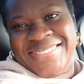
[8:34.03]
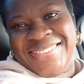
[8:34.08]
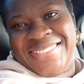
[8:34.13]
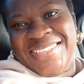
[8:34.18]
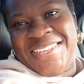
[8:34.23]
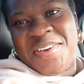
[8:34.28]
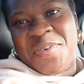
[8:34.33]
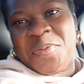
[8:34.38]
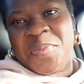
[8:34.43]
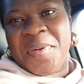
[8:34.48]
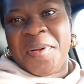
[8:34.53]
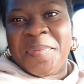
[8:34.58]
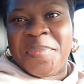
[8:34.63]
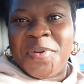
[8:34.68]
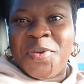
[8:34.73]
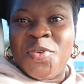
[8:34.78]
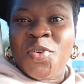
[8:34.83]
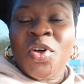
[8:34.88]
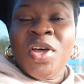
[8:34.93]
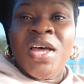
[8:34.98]
Here with my
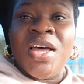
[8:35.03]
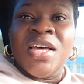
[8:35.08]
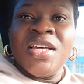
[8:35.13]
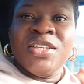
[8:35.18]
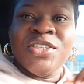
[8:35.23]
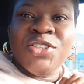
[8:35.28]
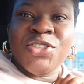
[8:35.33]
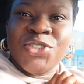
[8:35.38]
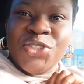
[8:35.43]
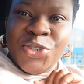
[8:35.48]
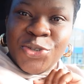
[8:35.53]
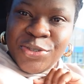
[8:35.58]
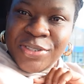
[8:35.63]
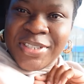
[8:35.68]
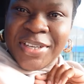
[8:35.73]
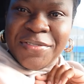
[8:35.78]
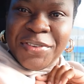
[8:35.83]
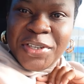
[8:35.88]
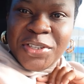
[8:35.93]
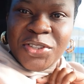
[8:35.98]
boo.
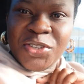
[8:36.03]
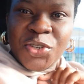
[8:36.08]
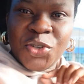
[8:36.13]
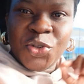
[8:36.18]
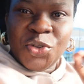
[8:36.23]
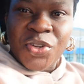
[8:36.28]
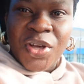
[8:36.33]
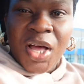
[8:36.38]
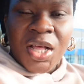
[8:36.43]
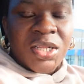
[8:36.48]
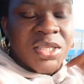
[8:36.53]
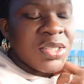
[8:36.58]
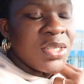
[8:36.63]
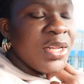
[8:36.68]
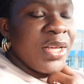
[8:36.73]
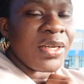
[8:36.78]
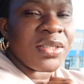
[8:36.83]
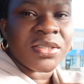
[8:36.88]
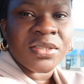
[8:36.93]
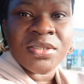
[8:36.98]
$272
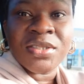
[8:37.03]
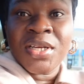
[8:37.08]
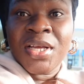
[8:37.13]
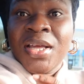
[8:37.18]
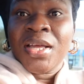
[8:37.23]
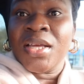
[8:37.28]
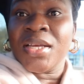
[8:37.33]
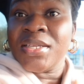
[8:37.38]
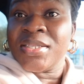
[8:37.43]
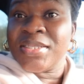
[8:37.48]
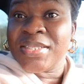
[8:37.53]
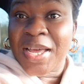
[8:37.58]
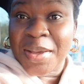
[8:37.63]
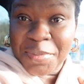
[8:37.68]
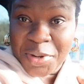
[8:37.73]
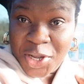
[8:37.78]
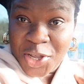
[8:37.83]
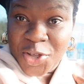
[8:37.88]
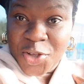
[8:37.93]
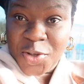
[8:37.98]
later. It's time
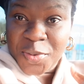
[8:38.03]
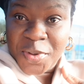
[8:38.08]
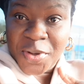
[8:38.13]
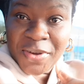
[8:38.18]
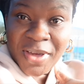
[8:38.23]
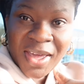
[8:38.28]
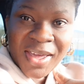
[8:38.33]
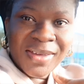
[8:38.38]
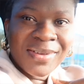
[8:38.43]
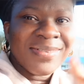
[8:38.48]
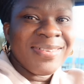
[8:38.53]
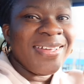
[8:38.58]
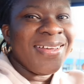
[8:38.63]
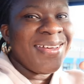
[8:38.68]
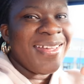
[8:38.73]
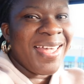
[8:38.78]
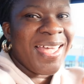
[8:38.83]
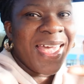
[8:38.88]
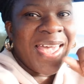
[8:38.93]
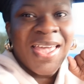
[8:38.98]
to go home, okay?
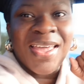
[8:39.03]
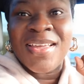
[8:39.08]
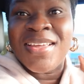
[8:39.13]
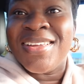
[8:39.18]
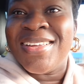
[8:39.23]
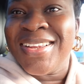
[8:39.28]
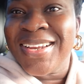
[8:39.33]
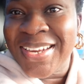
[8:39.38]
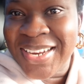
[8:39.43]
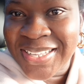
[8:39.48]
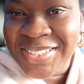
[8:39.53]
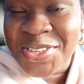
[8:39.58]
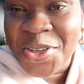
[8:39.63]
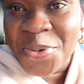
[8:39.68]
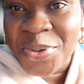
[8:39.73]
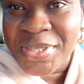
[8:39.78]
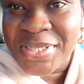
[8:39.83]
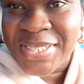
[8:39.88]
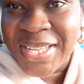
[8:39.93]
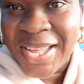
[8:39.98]
Let's
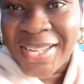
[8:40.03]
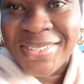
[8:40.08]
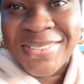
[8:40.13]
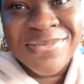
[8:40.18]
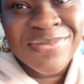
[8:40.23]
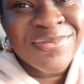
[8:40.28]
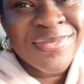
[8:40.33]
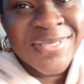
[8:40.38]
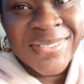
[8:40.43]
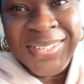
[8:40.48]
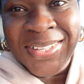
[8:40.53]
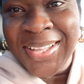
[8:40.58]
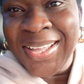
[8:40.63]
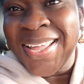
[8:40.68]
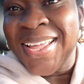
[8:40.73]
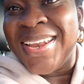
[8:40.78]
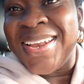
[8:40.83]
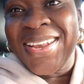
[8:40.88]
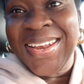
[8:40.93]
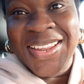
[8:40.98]
go inside.
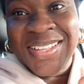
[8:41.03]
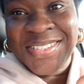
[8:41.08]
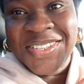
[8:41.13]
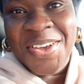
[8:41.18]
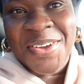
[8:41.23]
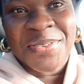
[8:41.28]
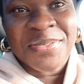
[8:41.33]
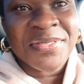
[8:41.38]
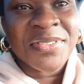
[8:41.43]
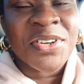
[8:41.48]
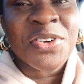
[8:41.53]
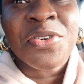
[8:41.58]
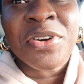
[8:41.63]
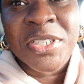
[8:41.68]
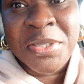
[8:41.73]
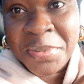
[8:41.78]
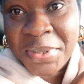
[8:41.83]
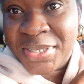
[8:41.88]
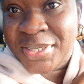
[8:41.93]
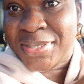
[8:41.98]
Let's go.
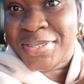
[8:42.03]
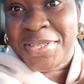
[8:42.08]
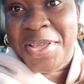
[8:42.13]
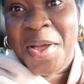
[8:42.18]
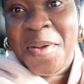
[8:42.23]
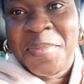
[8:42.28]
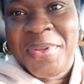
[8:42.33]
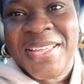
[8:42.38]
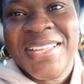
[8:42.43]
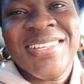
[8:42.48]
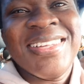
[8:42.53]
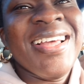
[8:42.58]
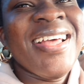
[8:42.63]
Christmas is coming.